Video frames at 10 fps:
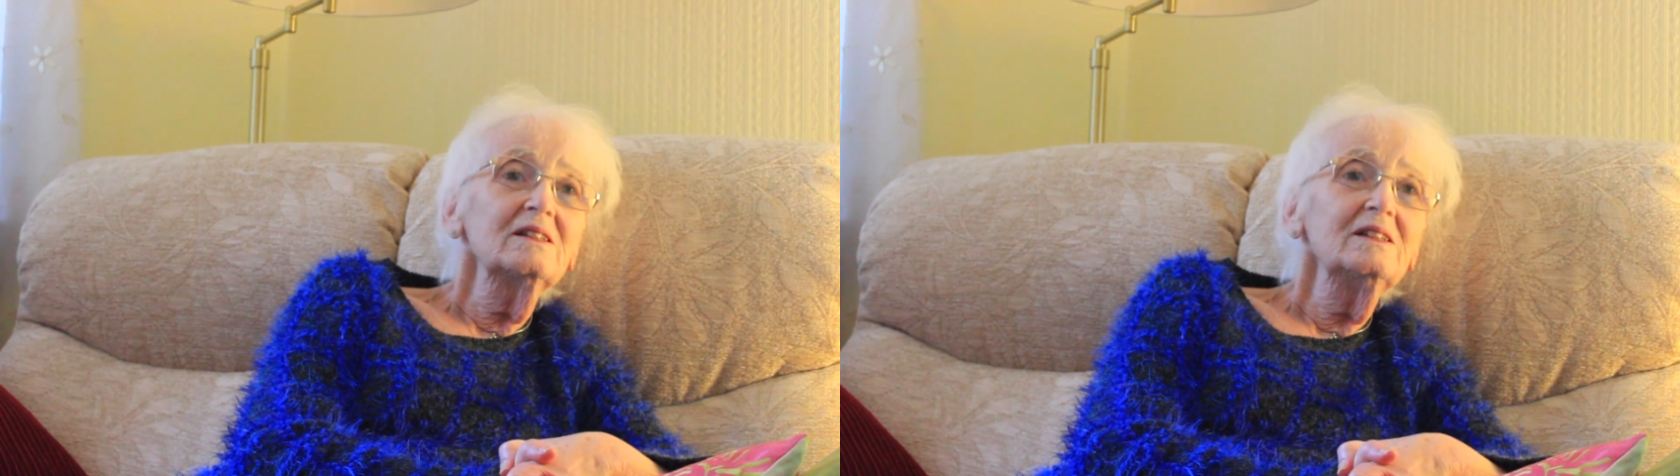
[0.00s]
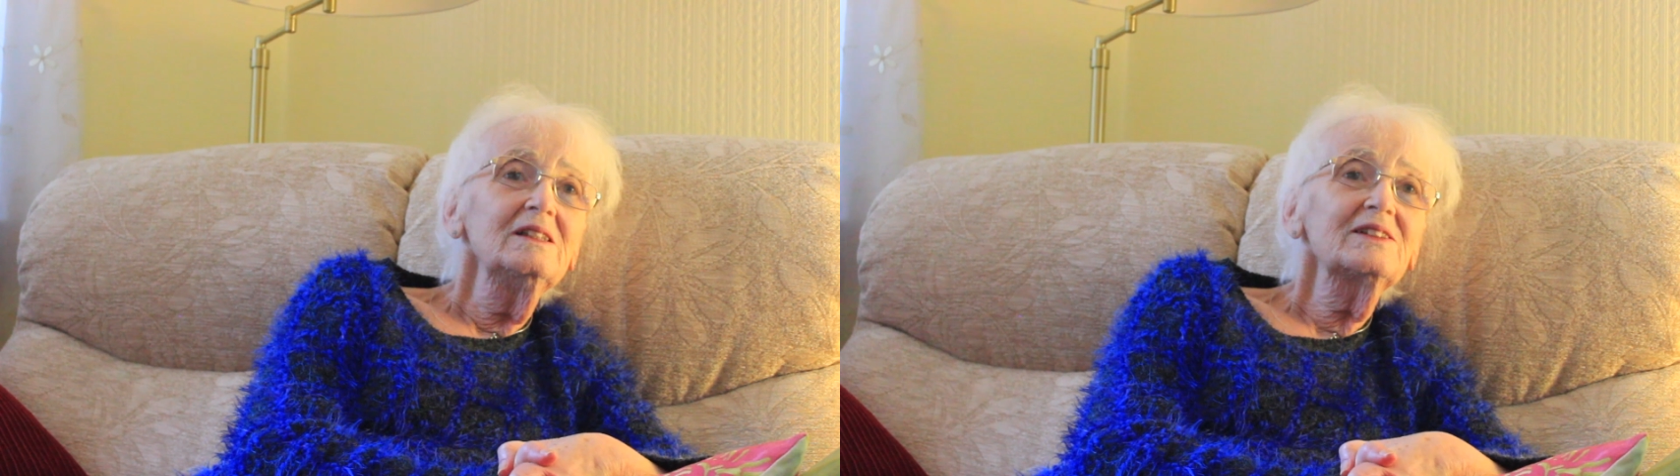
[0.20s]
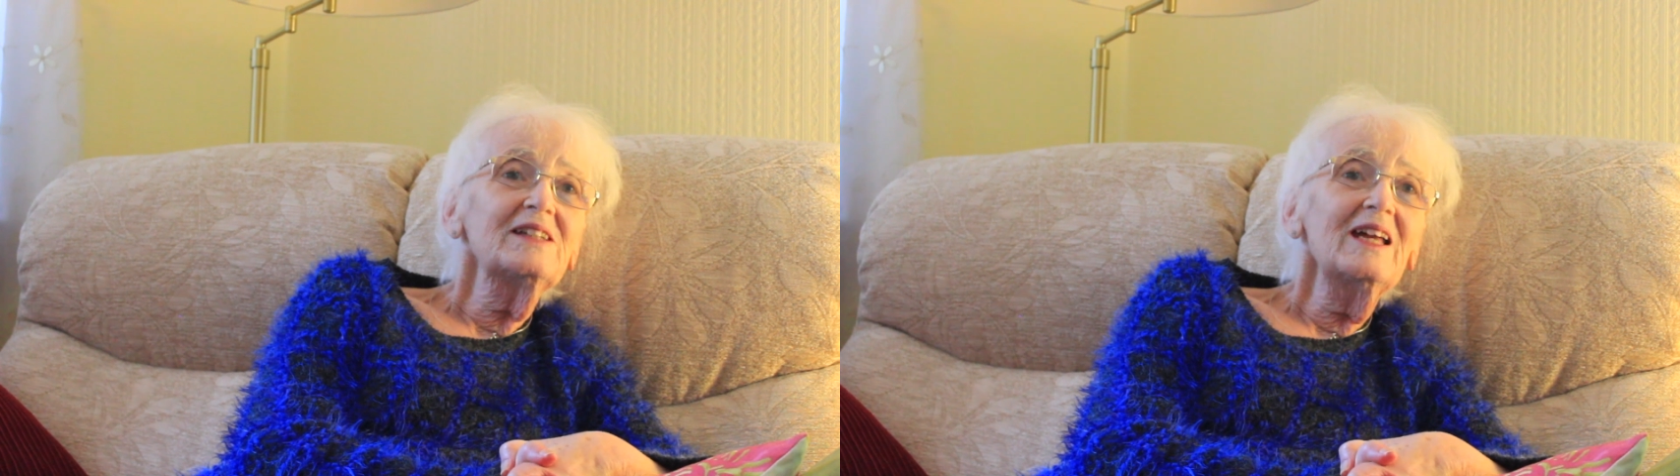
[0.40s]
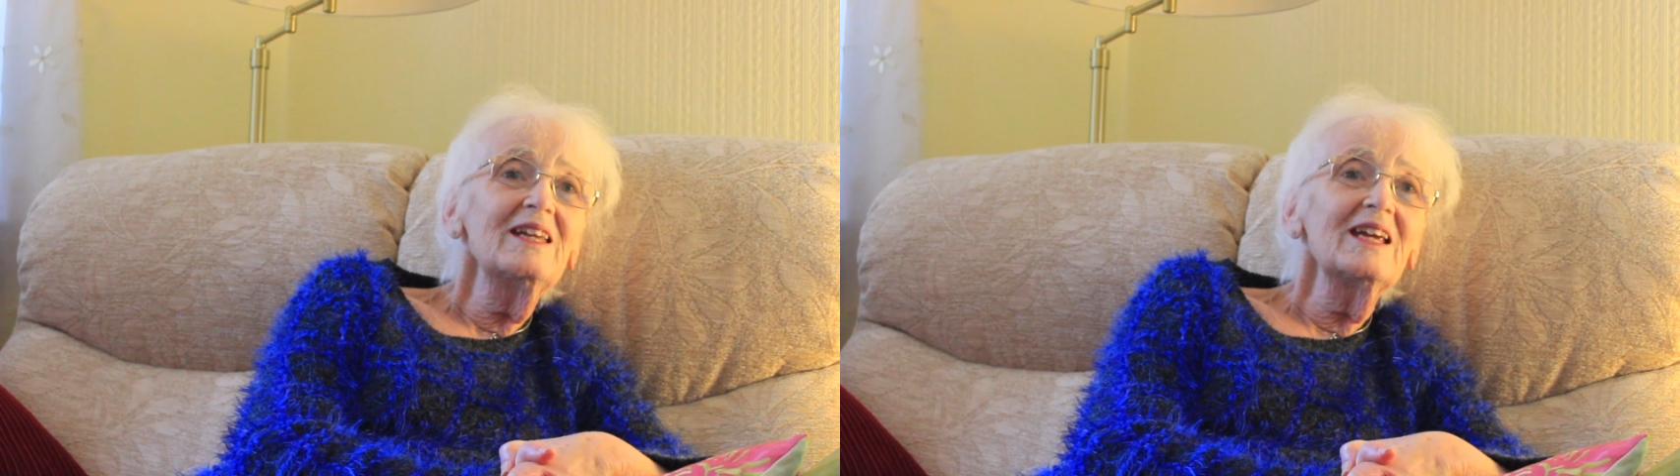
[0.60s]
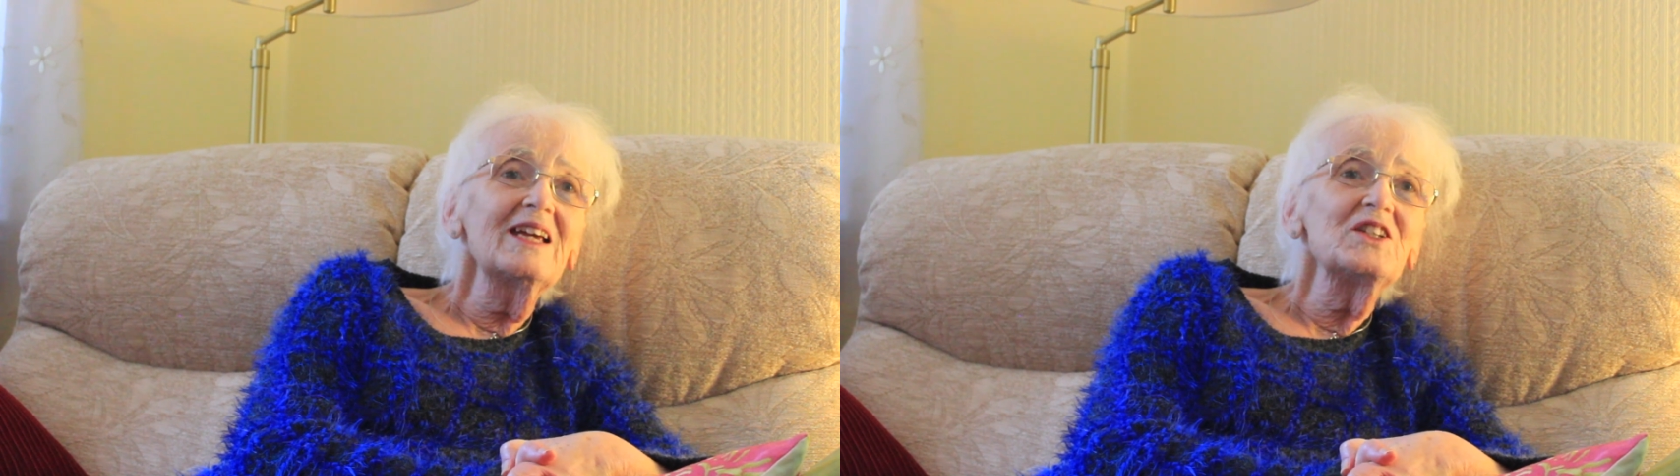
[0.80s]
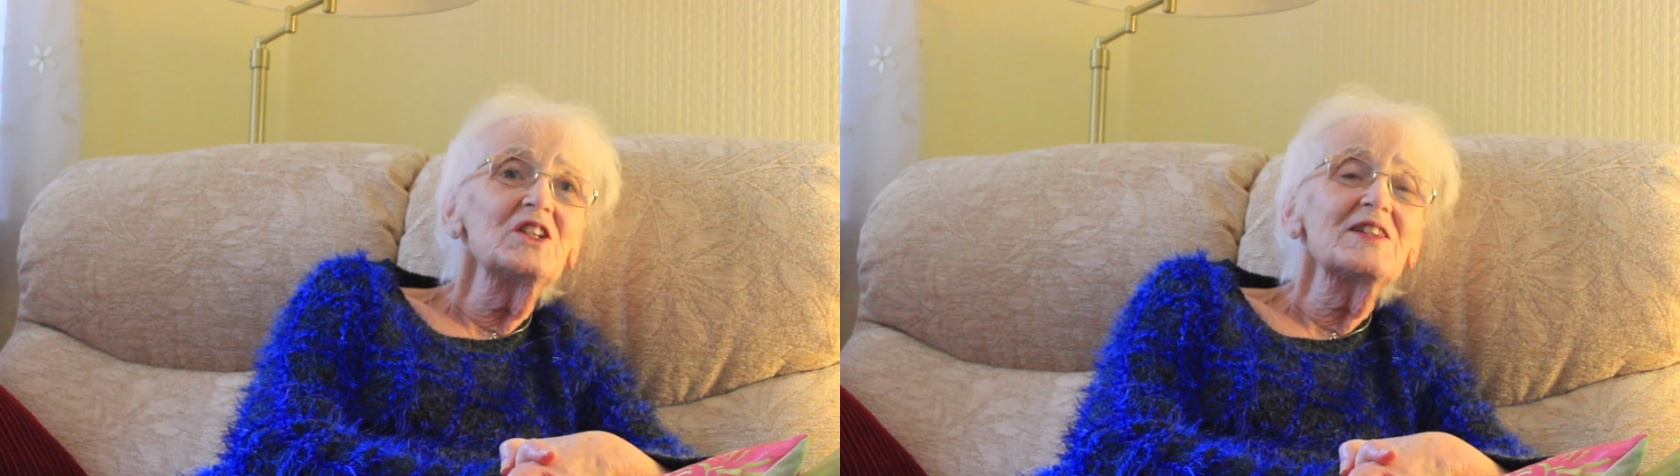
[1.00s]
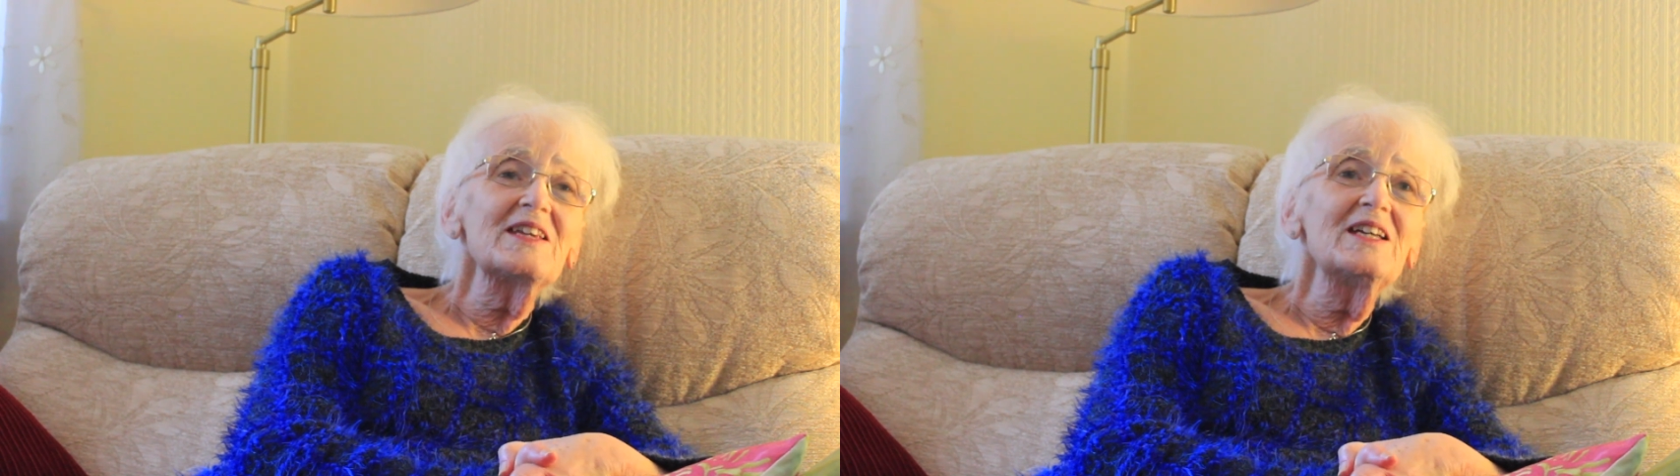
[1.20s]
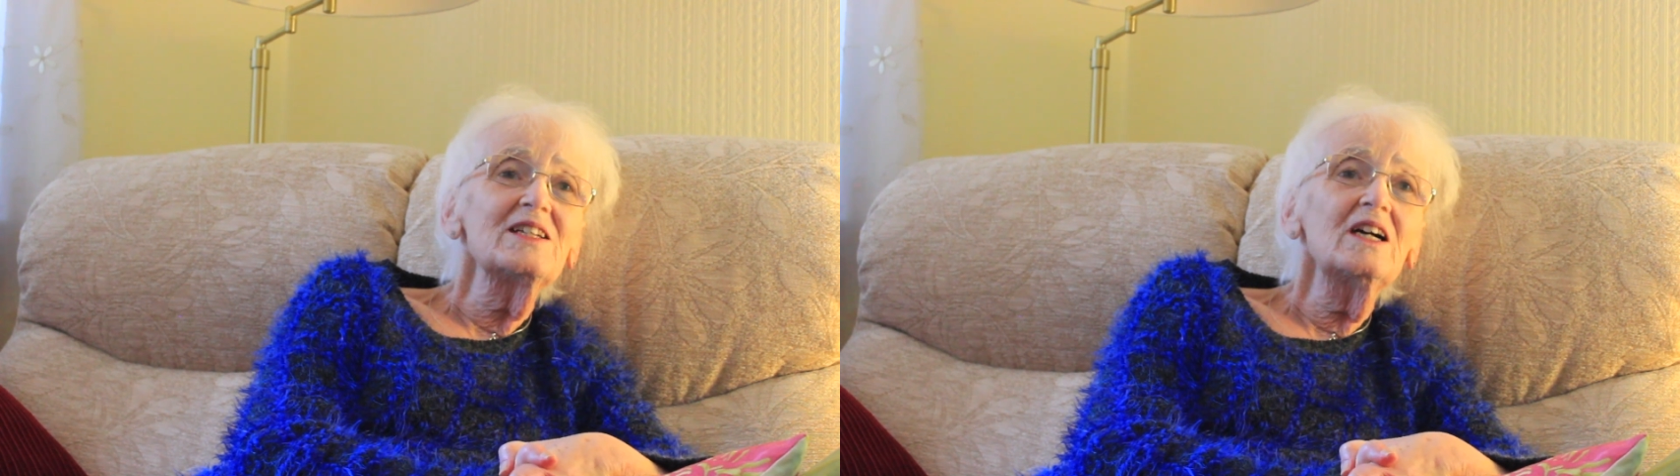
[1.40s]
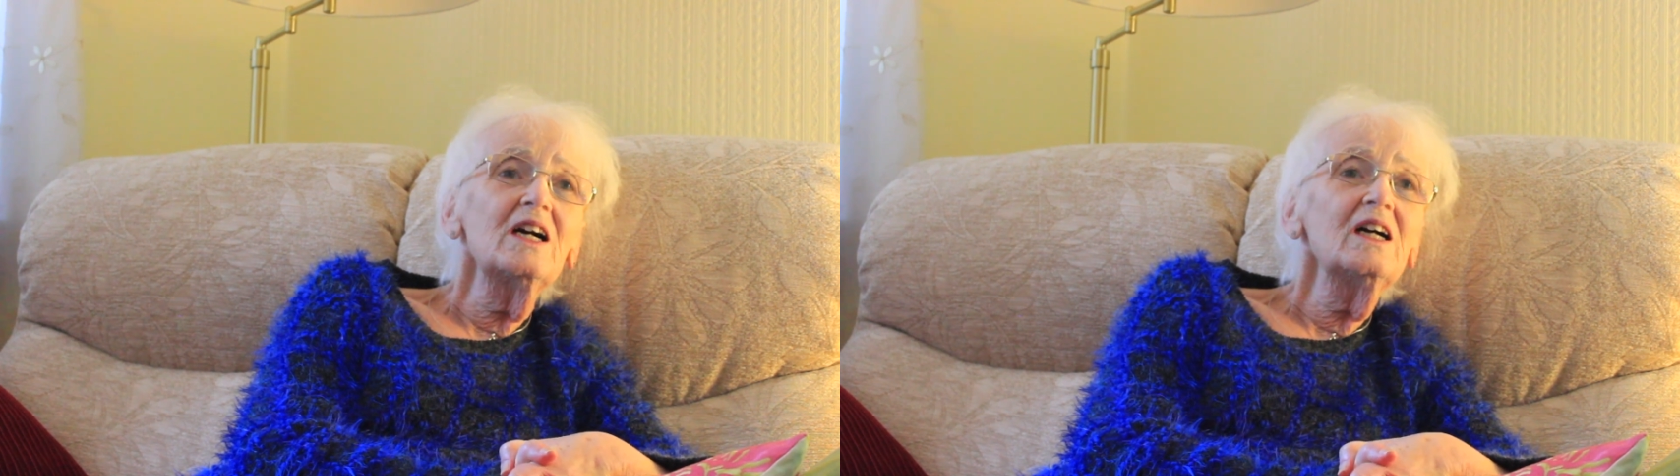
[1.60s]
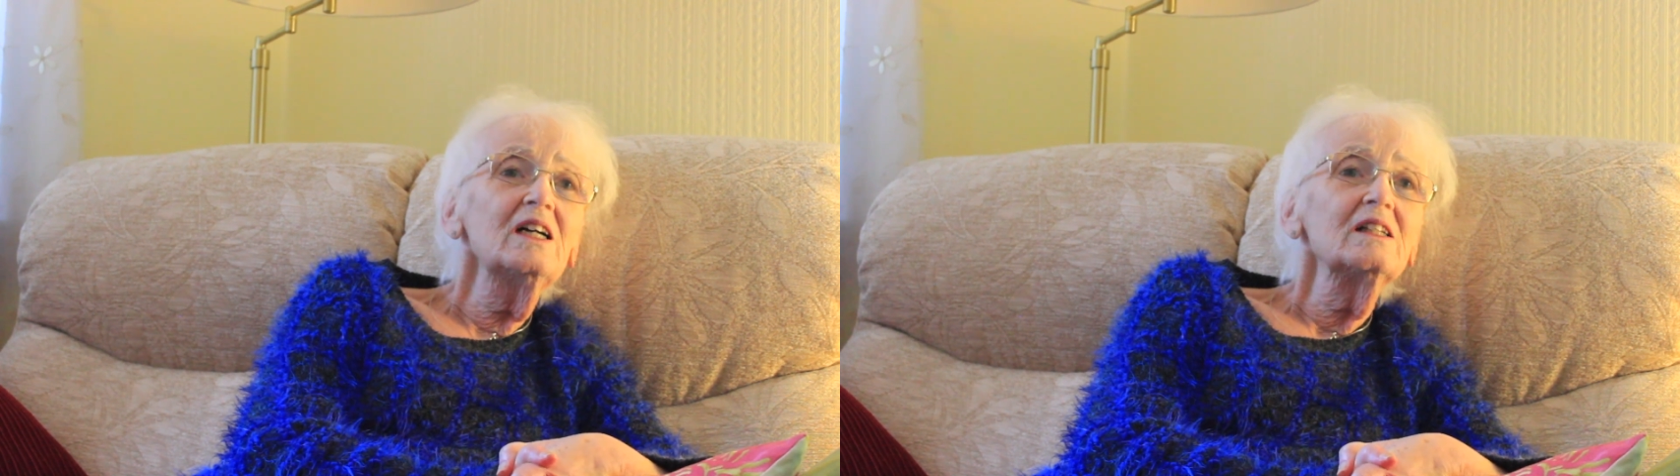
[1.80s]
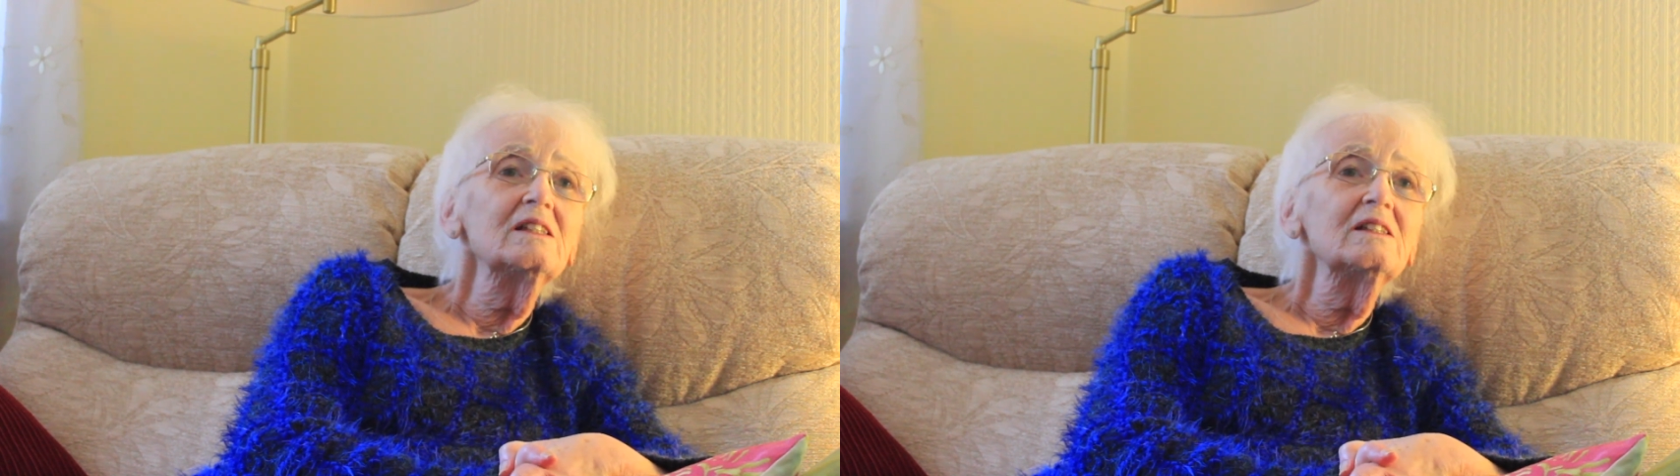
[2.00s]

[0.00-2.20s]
"Are you standing?" And she said, "Ah,